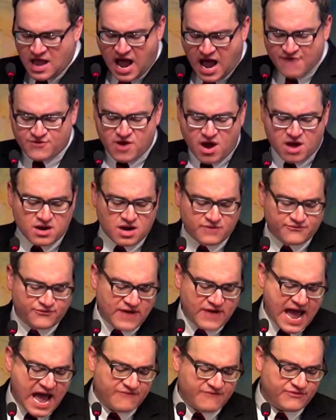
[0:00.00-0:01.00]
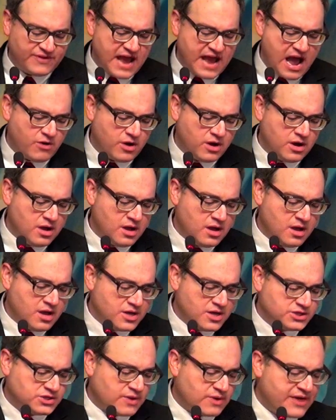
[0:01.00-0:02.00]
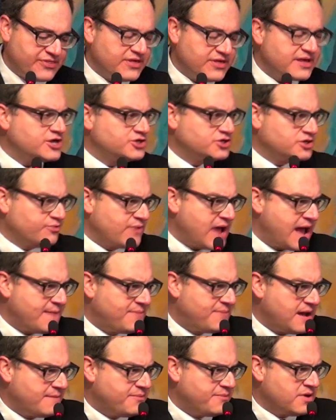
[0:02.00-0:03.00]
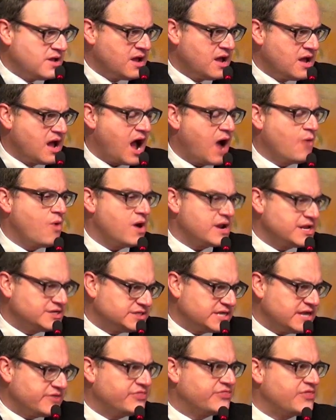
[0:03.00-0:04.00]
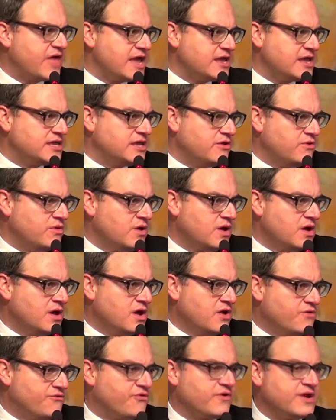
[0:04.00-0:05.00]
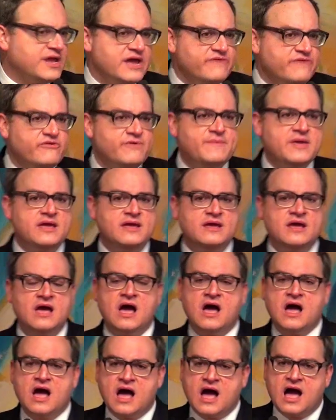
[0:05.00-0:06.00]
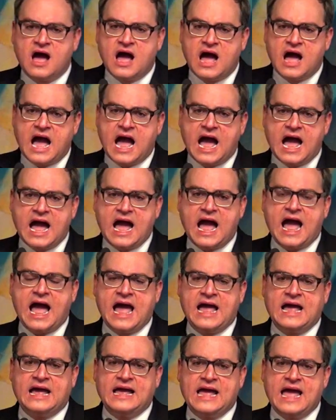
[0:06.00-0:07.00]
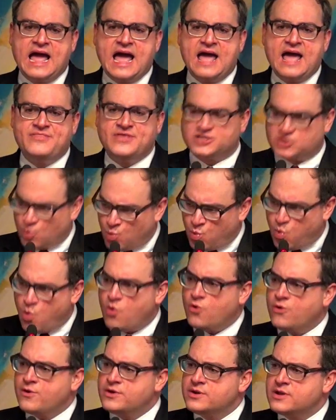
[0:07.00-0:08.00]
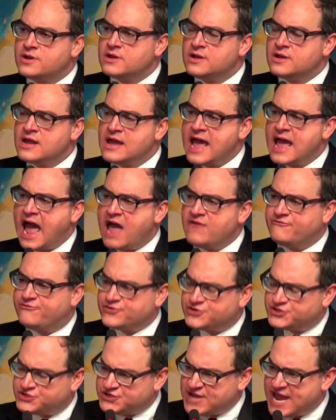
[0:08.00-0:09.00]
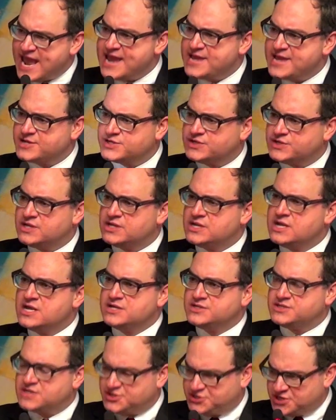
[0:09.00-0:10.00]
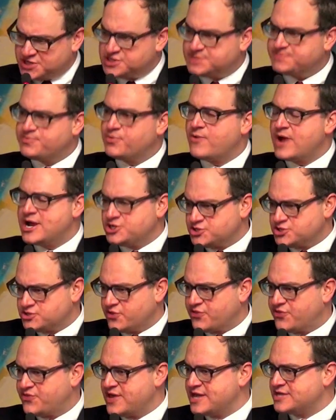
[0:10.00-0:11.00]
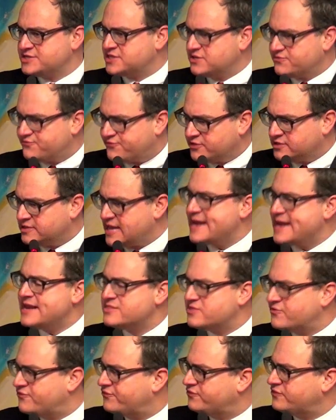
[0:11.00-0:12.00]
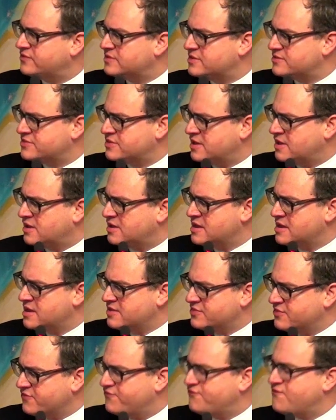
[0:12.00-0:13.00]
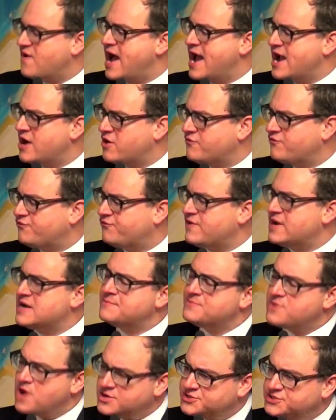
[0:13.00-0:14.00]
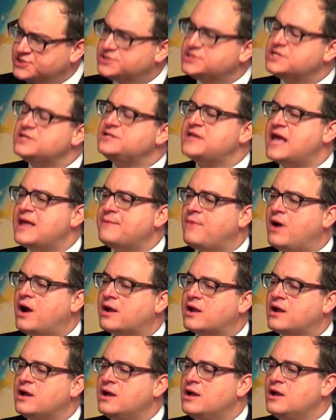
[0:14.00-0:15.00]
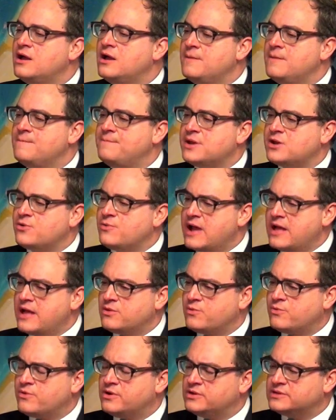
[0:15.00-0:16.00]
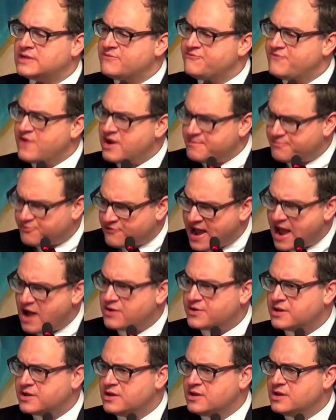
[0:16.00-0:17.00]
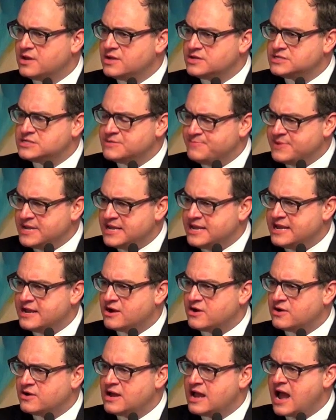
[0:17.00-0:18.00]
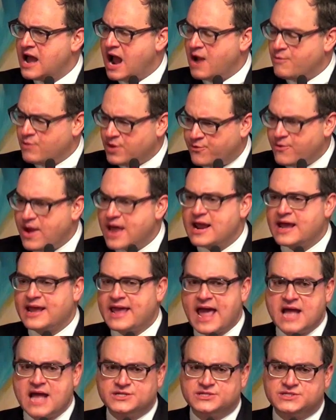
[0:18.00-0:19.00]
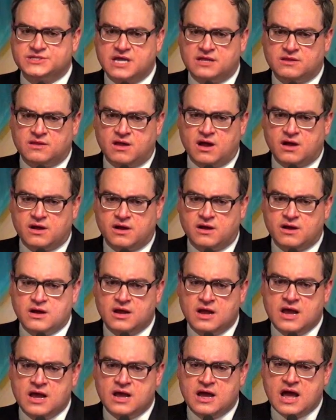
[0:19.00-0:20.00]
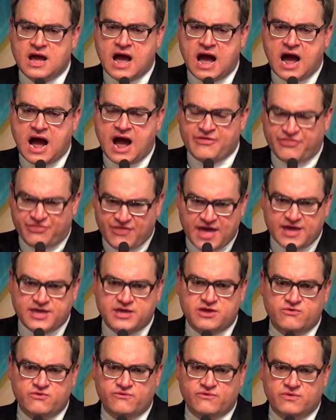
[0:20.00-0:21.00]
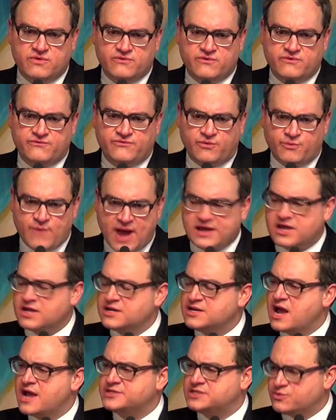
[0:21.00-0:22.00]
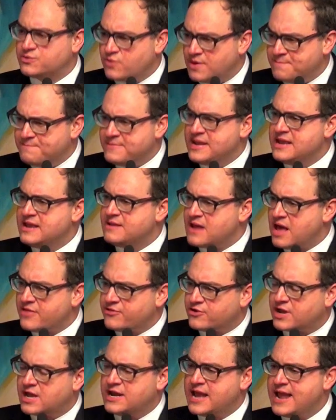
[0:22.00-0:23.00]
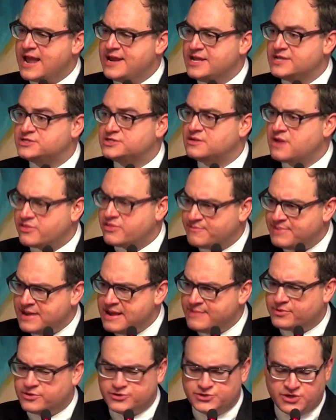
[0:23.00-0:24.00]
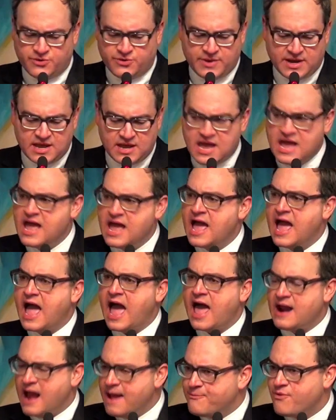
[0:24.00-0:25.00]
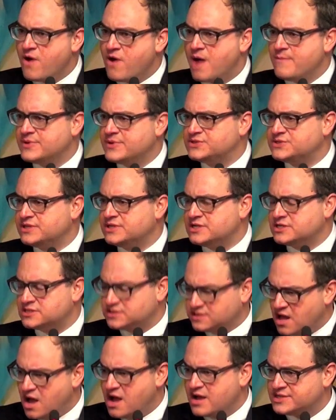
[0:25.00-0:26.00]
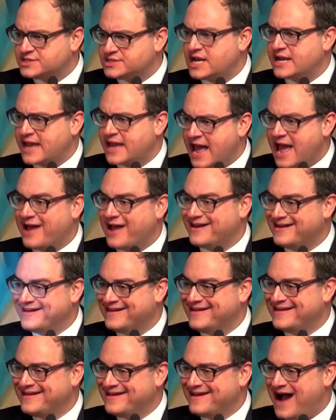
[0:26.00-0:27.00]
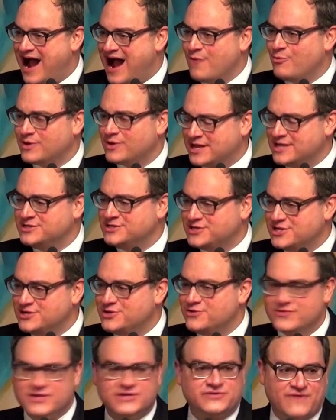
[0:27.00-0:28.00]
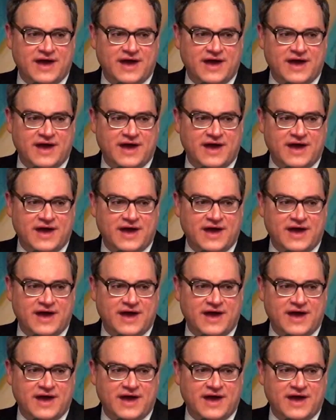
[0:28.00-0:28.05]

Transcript: I've gone on for half an hour, so I think I should wrap up. I want to say thank you for giving me this award and for saying such inspirational things and for lighting the fire of freedom, not just in Denmark, but around the world. I'm very proud to be here. I regret I can't stay longer. I thank you for recognizing what me and other Canadians and other people are doing. And I promise that as long as I can, I will continue this